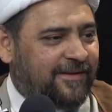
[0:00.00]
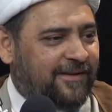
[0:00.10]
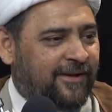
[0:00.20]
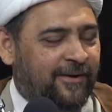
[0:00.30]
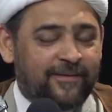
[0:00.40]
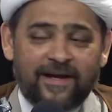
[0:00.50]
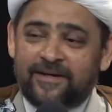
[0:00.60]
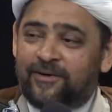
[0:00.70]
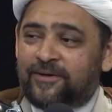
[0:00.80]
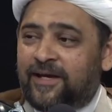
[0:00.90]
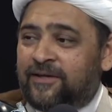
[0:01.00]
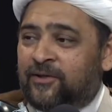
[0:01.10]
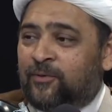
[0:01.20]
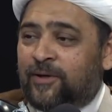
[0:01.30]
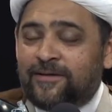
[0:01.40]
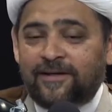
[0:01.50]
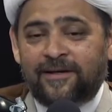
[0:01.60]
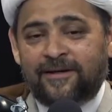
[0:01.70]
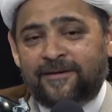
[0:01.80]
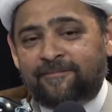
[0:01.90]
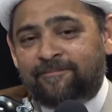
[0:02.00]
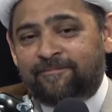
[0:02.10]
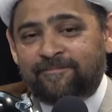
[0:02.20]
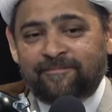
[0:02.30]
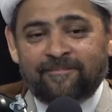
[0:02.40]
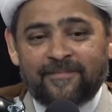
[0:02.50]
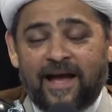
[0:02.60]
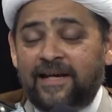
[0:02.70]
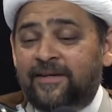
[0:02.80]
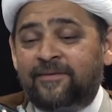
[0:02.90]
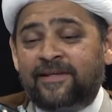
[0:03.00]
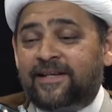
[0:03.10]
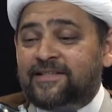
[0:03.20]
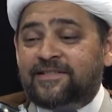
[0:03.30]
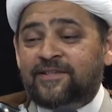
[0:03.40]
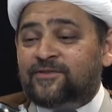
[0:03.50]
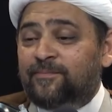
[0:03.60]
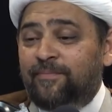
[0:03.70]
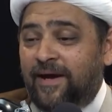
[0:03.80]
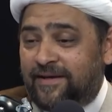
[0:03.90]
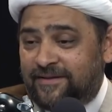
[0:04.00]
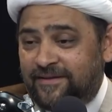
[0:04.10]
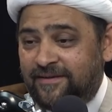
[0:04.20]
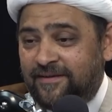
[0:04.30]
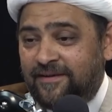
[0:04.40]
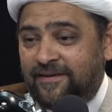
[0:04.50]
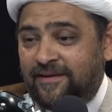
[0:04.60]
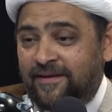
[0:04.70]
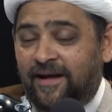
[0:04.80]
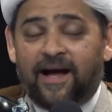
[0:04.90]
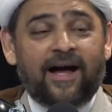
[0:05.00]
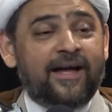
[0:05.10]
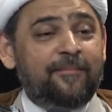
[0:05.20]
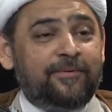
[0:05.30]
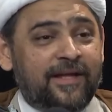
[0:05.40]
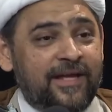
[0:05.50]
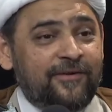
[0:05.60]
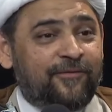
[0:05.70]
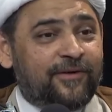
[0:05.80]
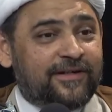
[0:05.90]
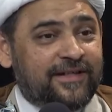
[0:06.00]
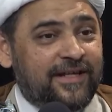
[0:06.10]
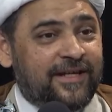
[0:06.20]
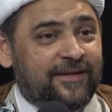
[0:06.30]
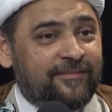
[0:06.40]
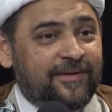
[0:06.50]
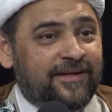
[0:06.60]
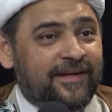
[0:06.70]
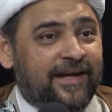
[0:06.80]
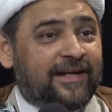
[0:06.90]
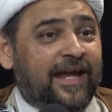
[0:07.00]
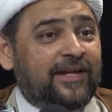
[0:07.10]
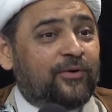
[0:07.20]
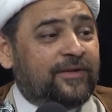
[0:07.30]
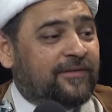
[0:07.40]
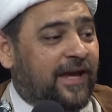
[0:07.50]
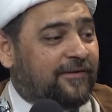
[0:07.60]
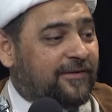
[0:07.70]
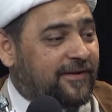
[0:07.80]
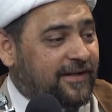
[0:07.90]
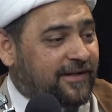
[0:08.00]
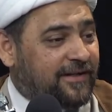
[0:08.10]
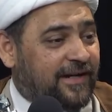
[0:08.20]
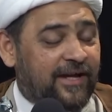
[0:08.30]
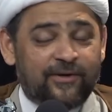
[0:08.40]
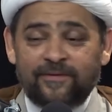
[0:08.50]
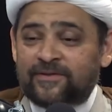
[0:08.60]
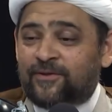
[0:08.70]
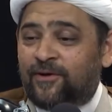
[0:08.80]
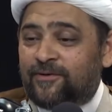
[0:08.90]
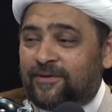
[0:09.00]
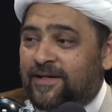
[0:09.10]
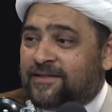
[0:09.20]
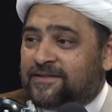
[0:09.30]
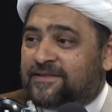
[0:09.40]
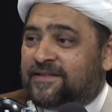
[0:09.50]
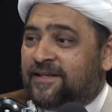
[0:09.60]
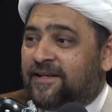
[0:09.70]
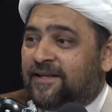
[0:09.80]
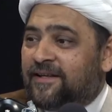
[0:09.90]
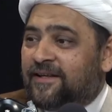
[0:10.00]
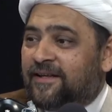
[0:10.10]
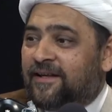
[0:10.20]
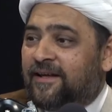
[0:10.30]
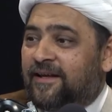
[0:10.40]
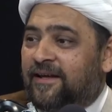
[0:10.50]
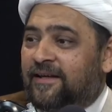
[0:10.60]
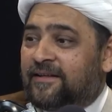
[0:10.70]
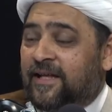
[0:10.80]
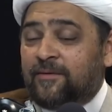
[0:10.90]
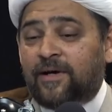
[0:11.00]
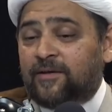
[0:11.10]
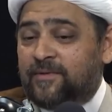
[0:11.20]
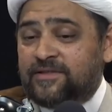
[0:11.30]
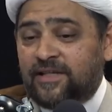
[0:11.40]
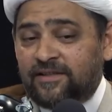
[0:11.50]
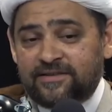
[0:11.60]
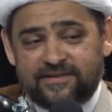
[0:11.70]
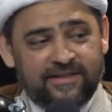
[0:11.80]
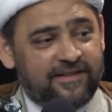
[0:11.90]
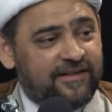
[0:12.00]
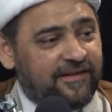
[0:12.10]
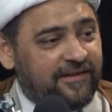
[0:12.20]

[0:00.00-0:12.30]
That, okay, you know what? I didn't even get a chance to bat. I am playing for a team and I don't even have a record. I don't even score runs. There might be jealousy.